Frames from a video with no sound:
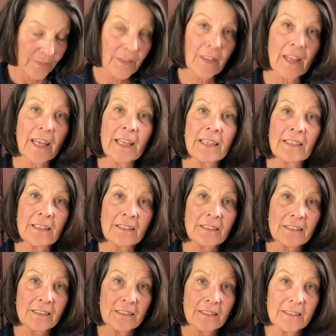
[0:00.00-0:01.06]
then
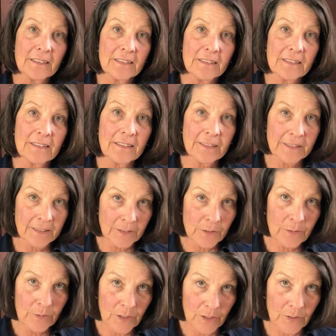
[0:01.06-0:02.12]
a
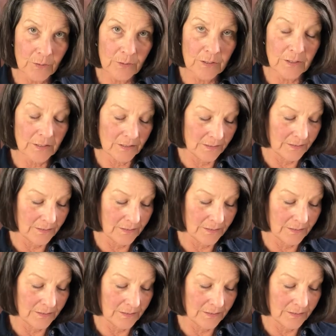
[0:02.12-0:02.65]
low note,